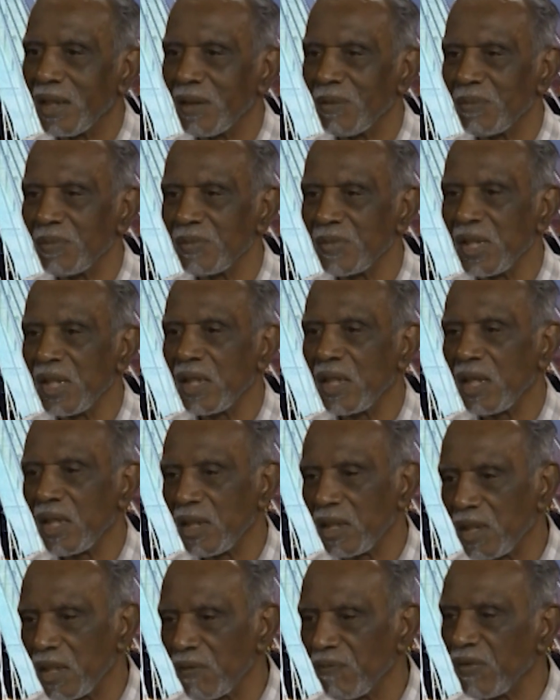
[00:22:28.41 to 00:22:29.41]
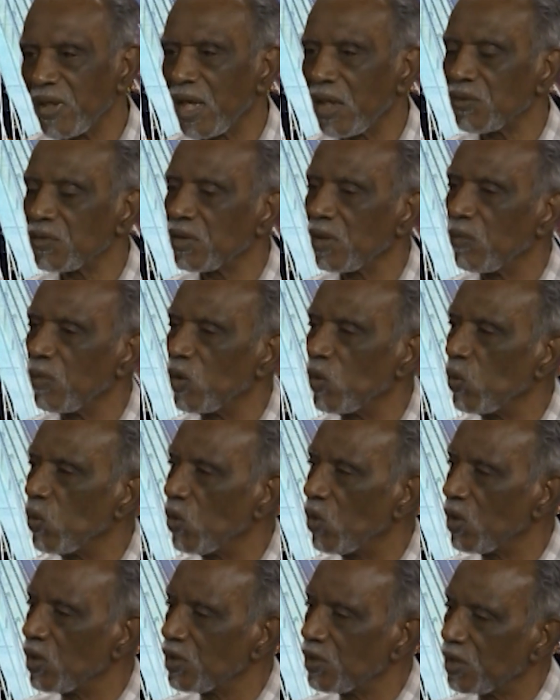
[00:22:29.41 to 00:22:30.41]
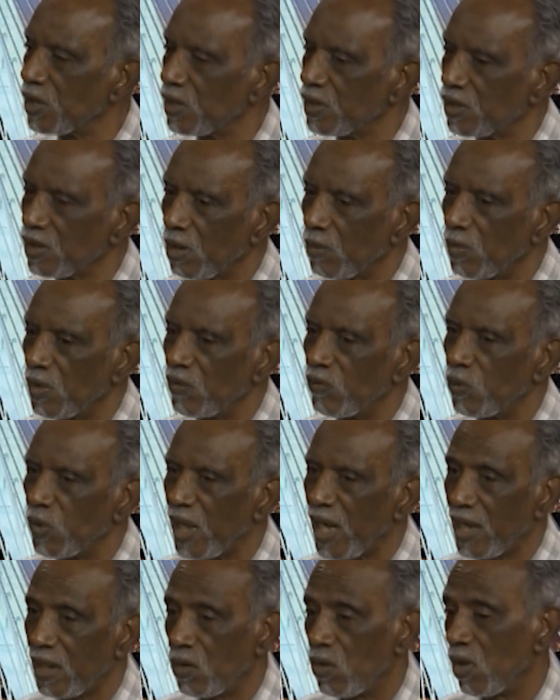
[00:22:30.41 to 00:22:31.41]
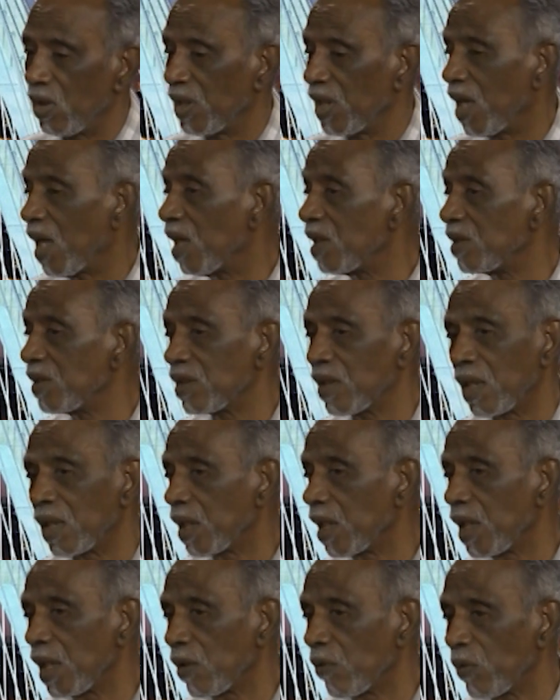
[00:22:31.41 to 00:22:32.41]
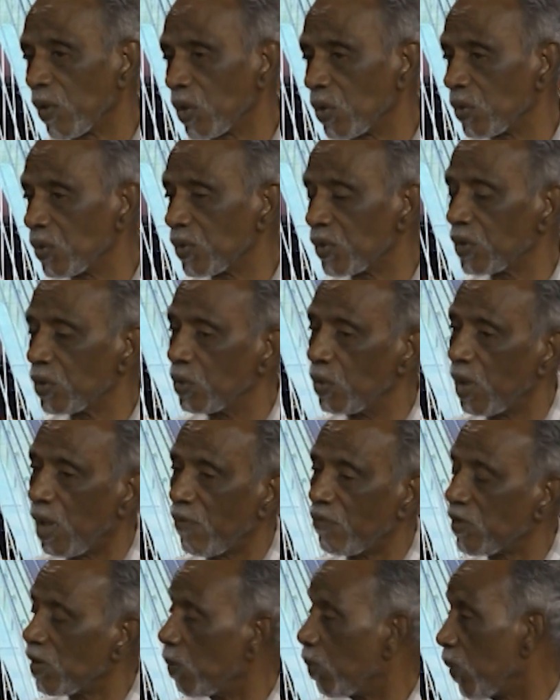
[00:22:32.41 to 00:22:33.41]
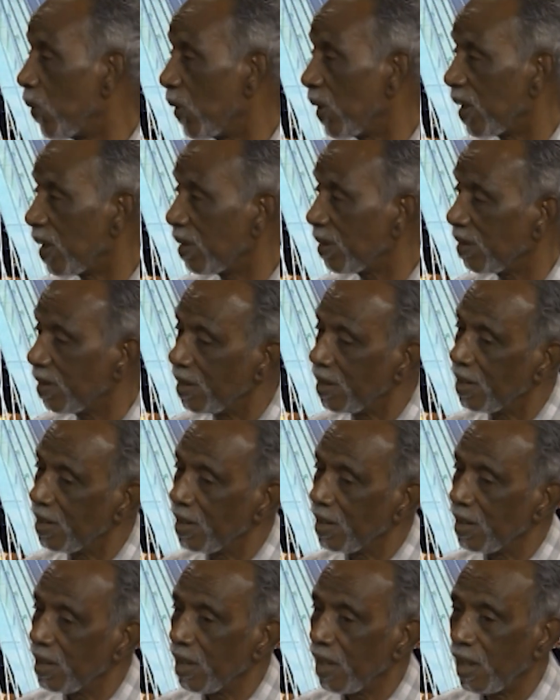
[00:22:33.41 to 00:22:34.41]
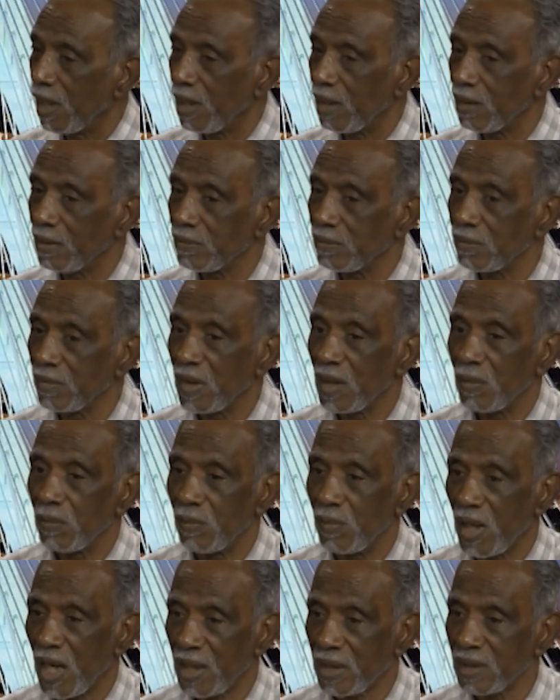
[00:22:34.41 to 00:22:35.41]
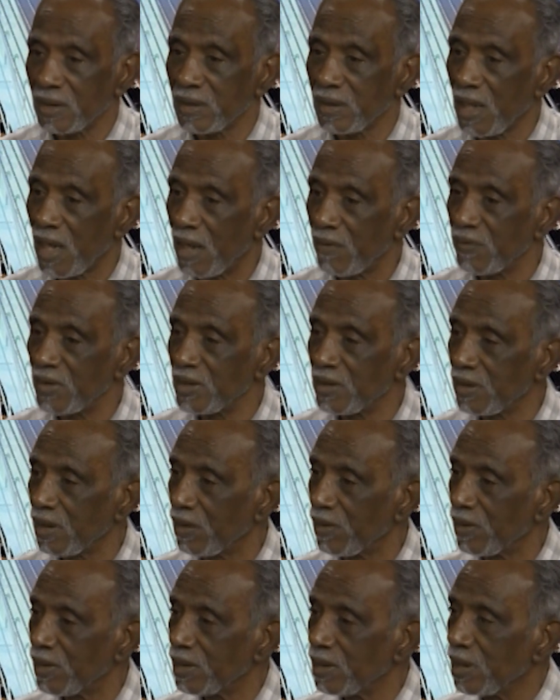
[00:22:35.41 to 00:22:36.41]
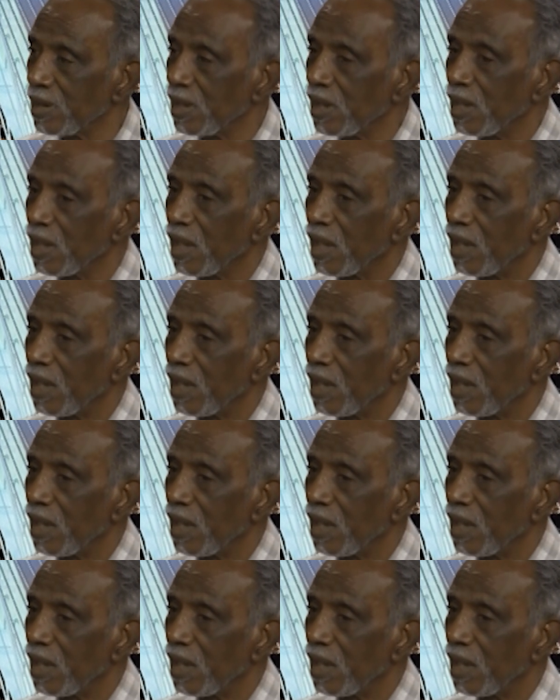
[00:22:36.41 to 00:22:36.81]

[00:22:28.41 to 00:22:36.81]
and giving out some awards to some of what I call the unsung heroes who have supported Marcus Garvey Center